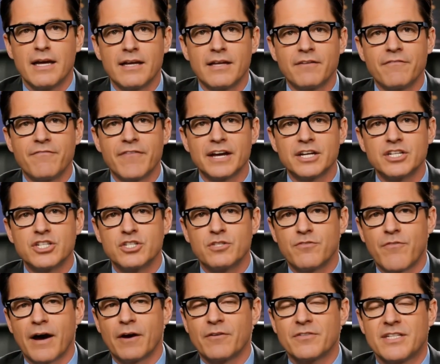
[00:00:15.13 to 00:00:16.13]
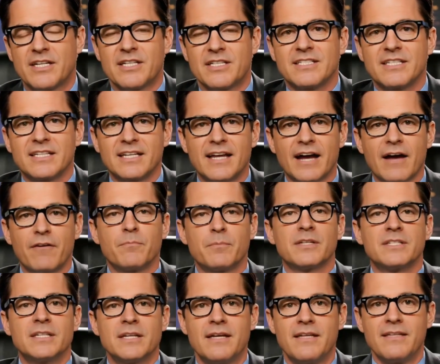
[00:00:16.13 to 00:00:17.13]
the features of representative
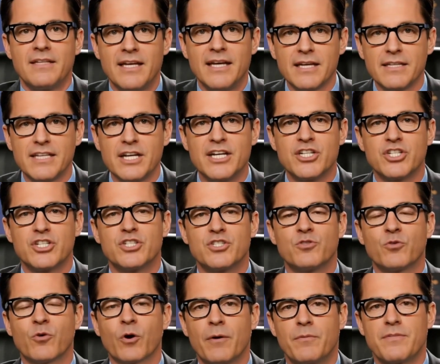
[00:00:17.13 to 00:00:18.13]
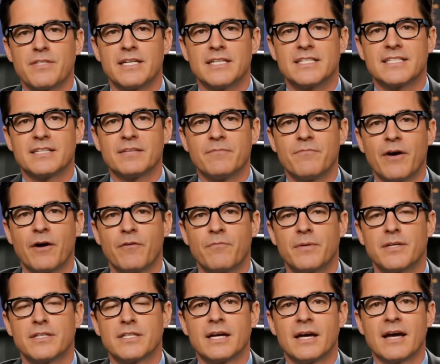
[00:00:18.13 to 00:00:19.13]
government, the conditions for representative
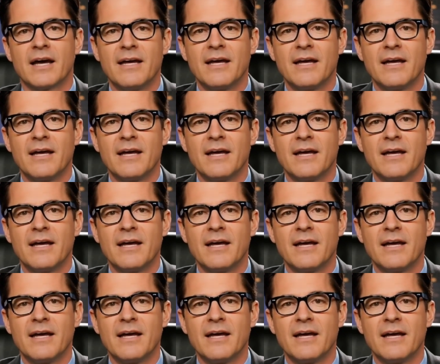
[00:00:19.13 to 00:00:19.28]
government,